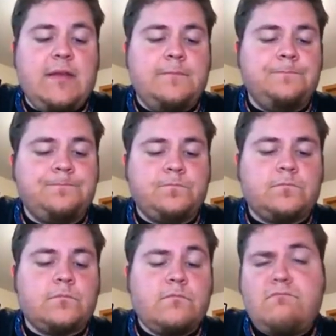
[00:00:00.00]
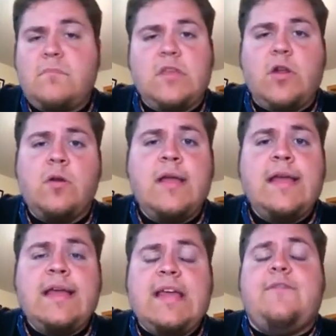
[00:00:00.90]
And
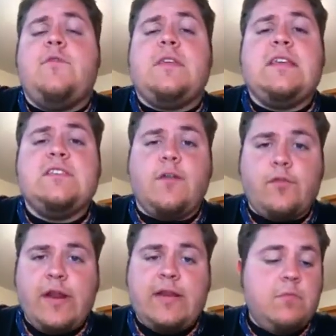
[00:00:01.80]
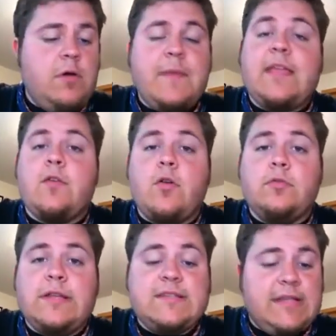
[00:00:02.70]
if you think he's overrated, well, make your
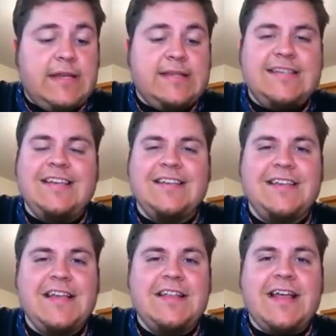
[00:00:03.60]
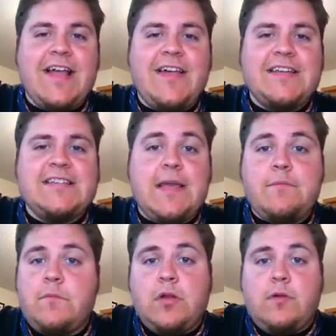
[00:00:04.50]
own list. Like I like to
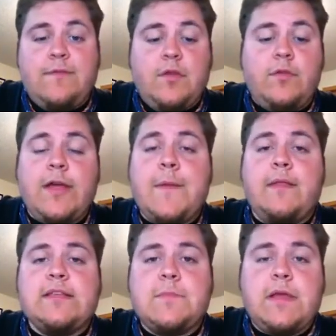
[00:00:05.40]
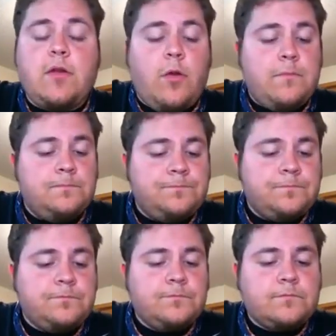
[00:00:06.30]
say, if you don't like my list, make your own.
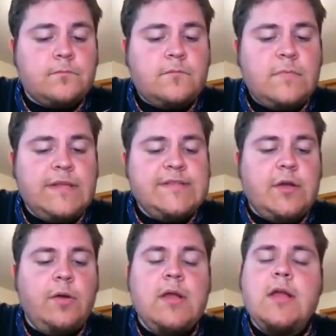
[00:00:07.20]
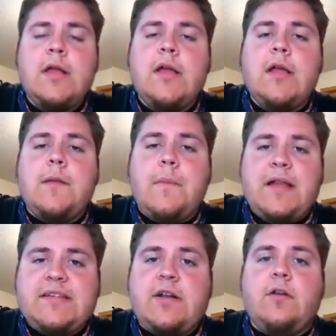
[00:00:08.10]
So
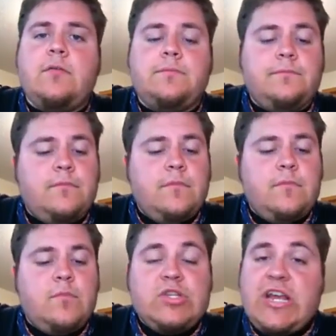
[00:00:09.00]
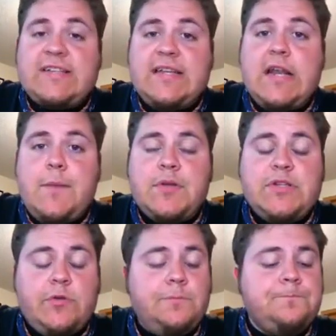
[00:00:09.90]
Montero checks in at number
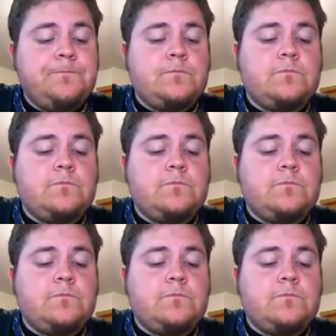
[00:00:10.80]
2.